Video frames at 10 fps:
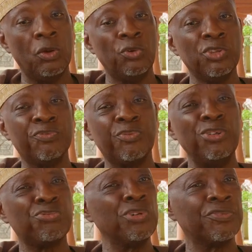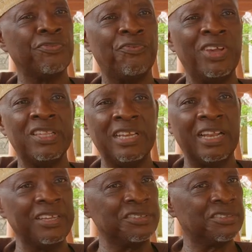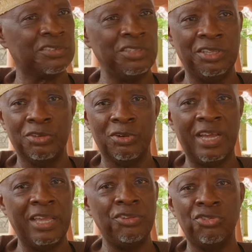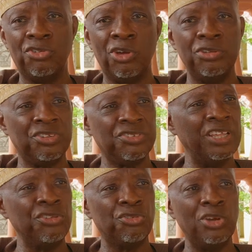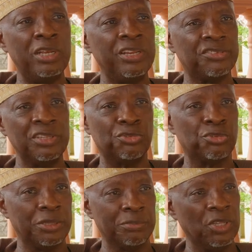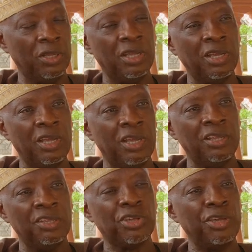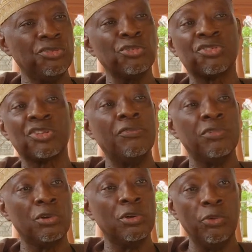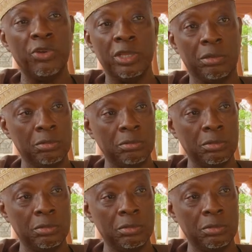whose voice was very nice. You know, I just enjoyed listening to him. So I used to travel all the way